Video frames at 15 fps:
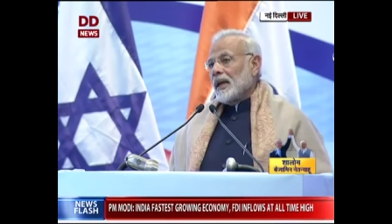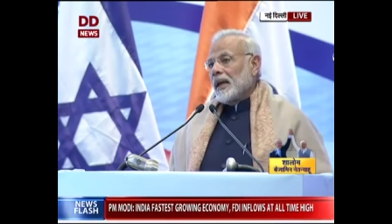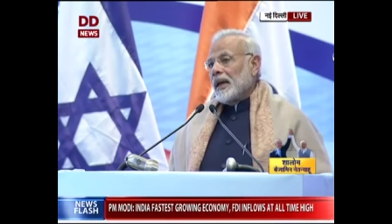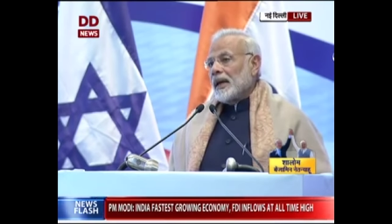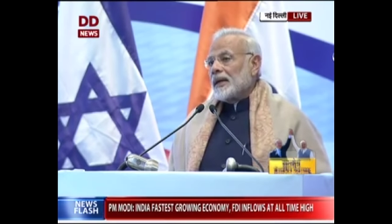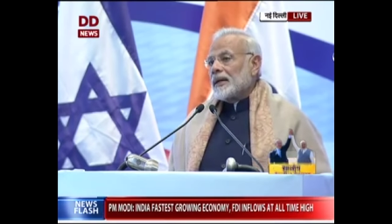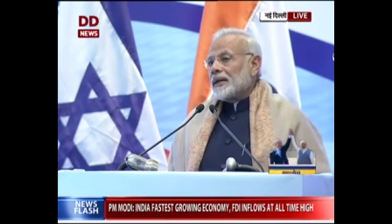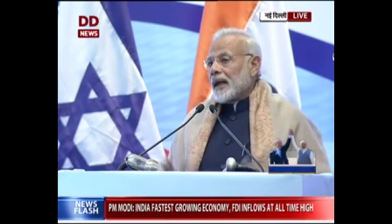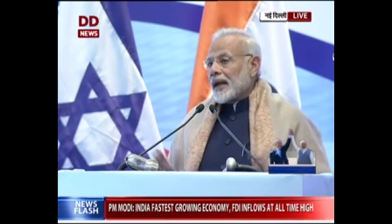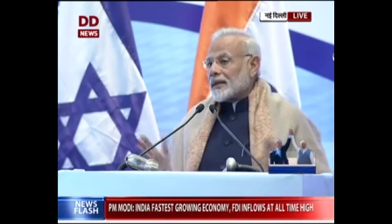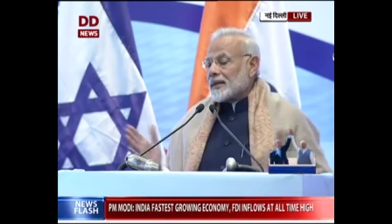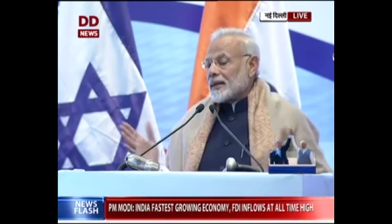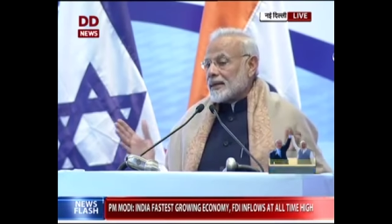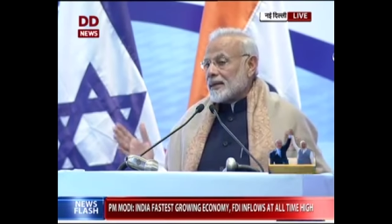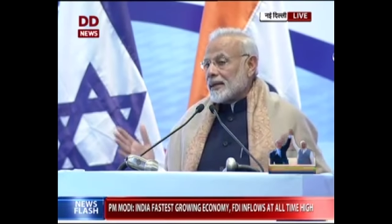In
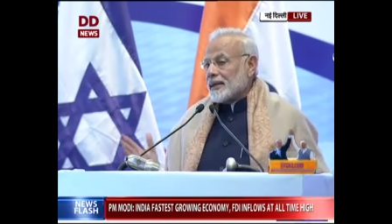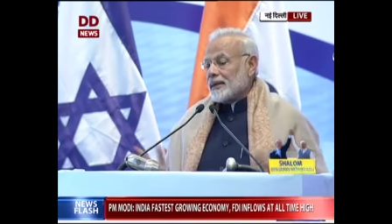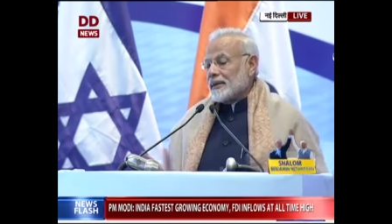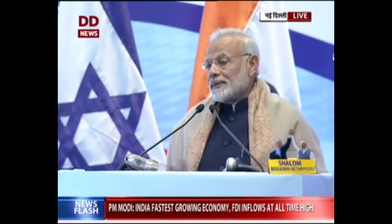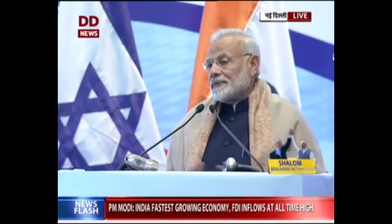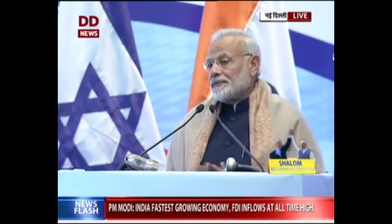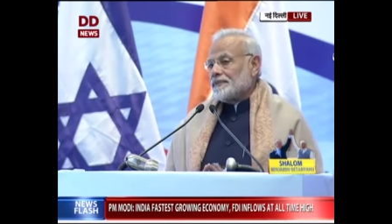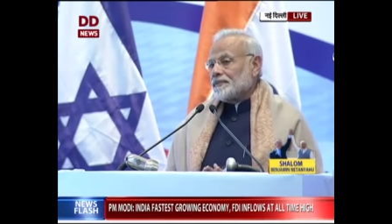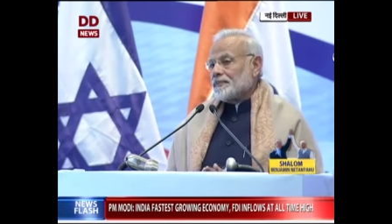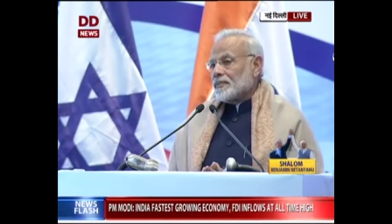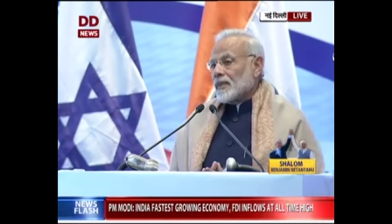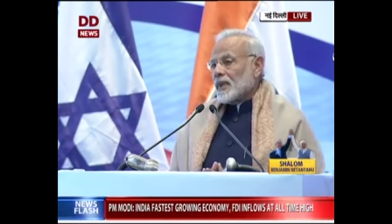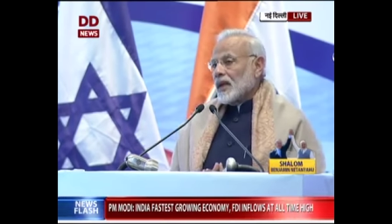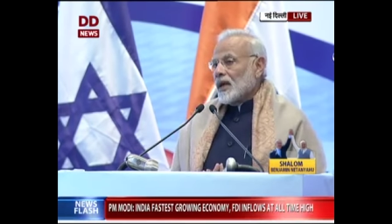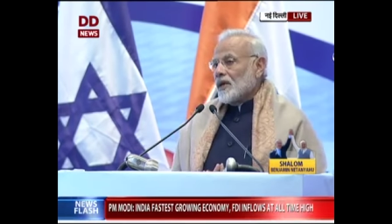taxation,
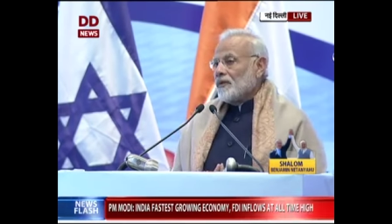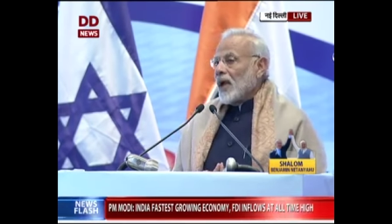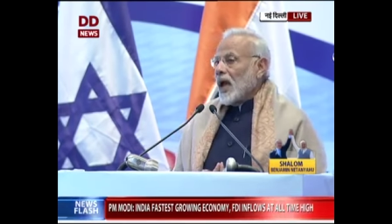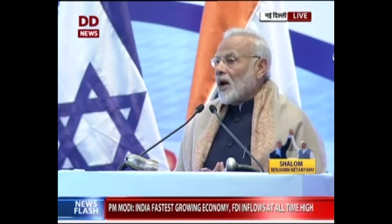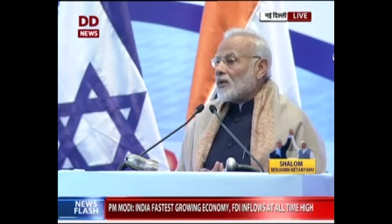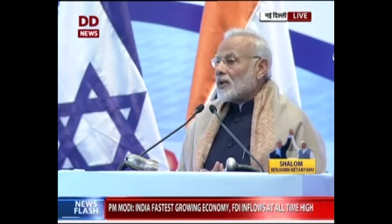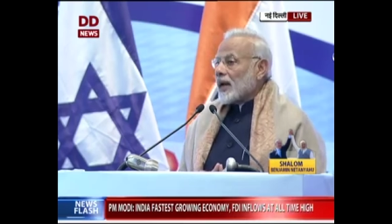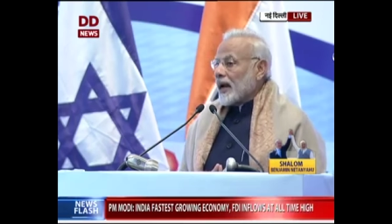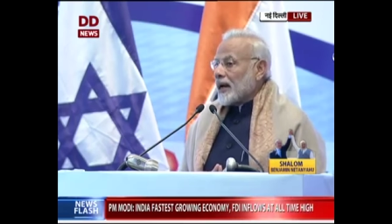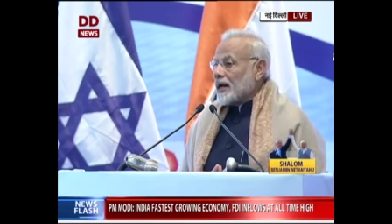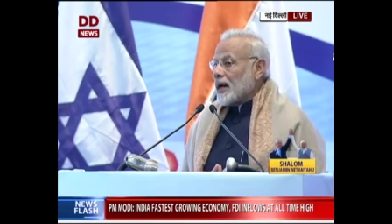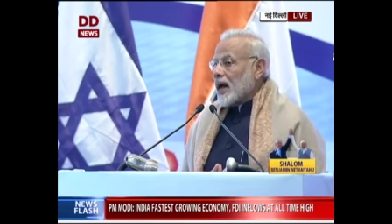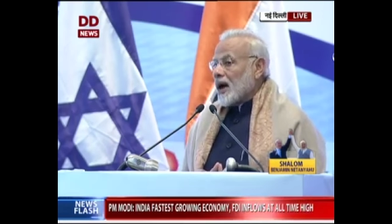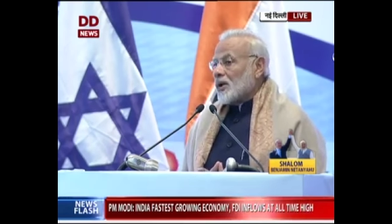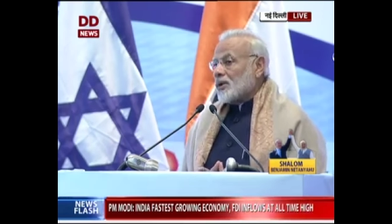we have
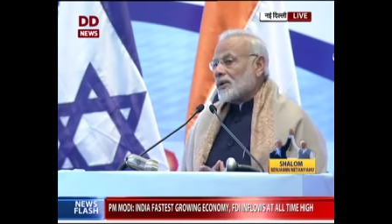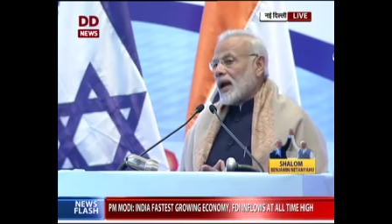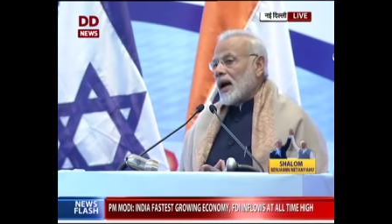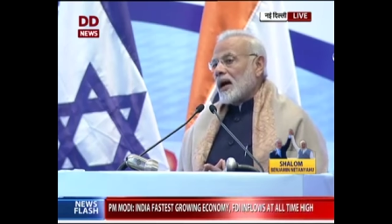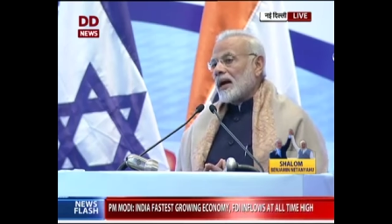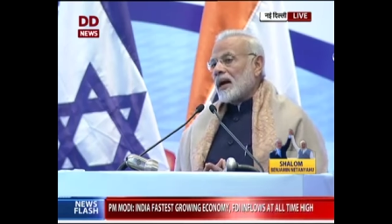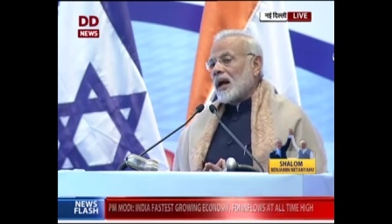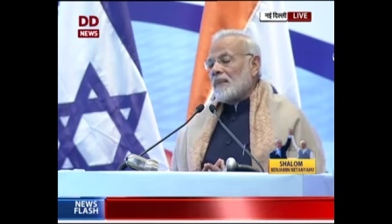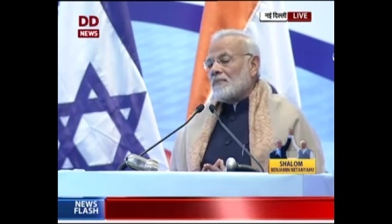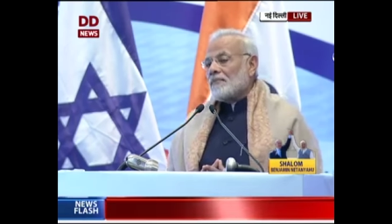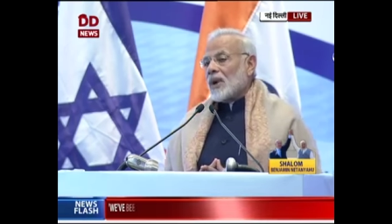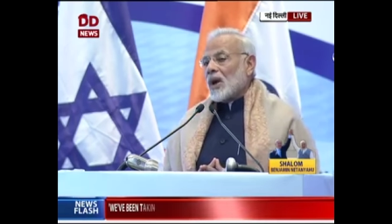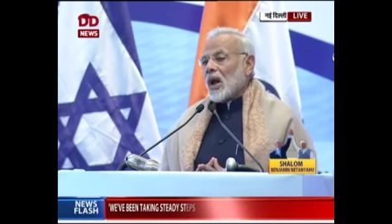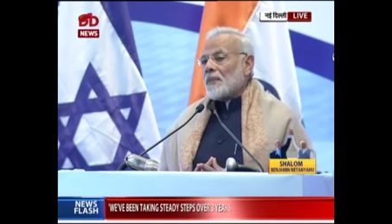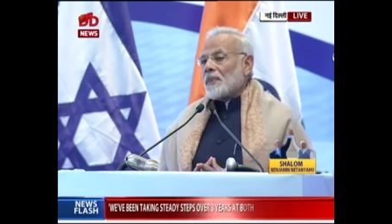carried out a
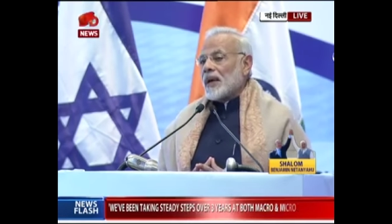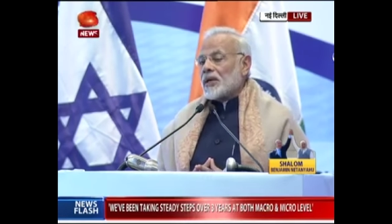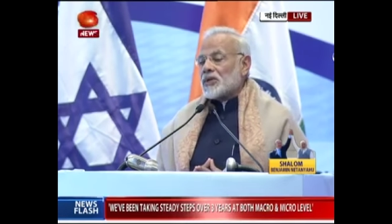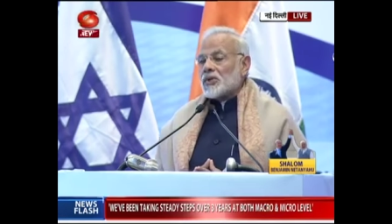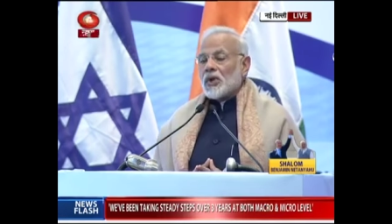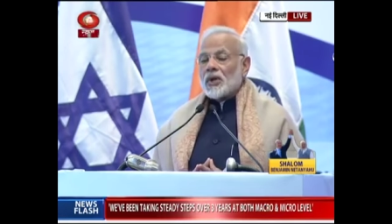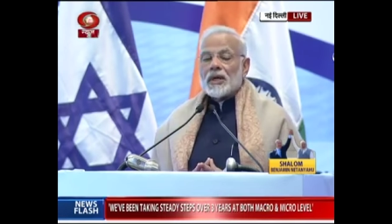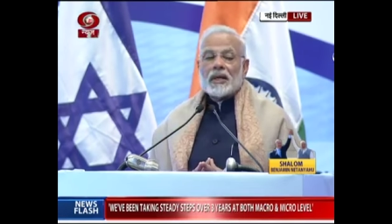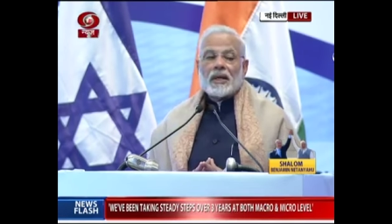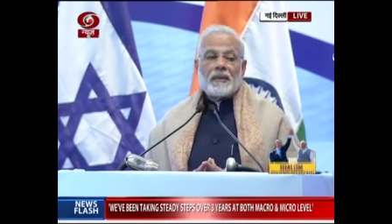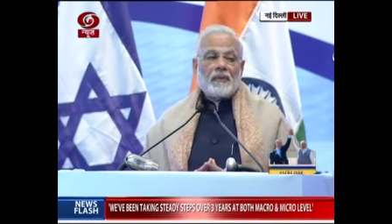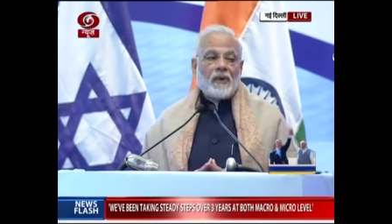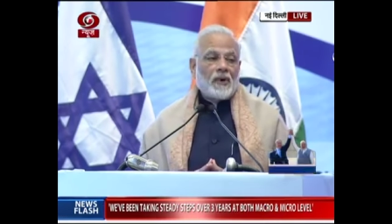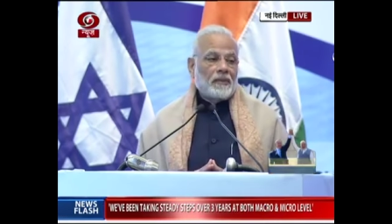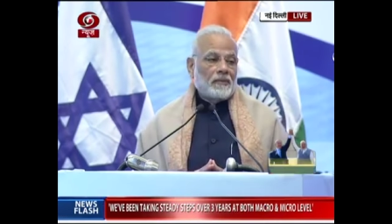number of historic
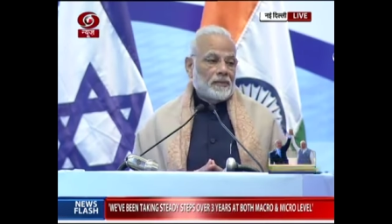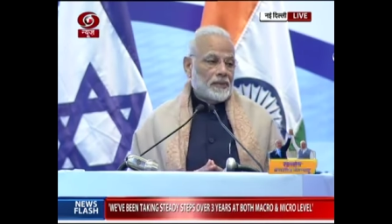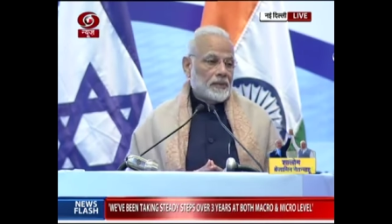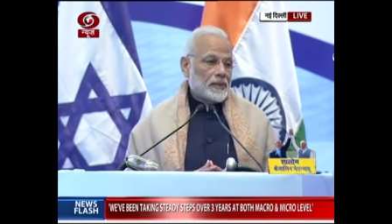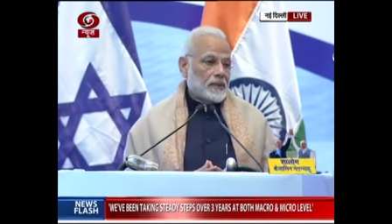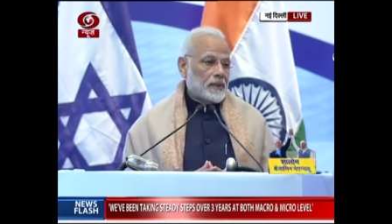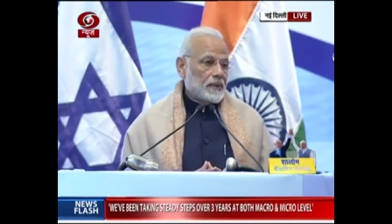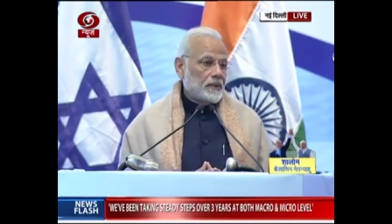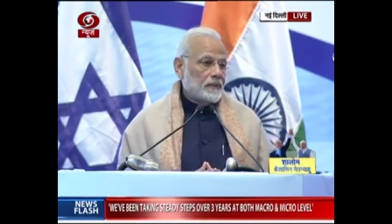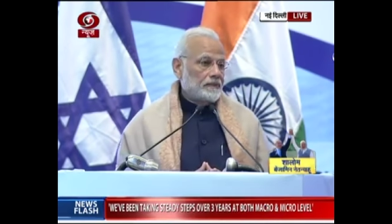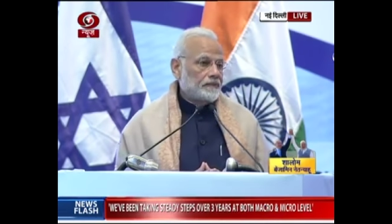reforms.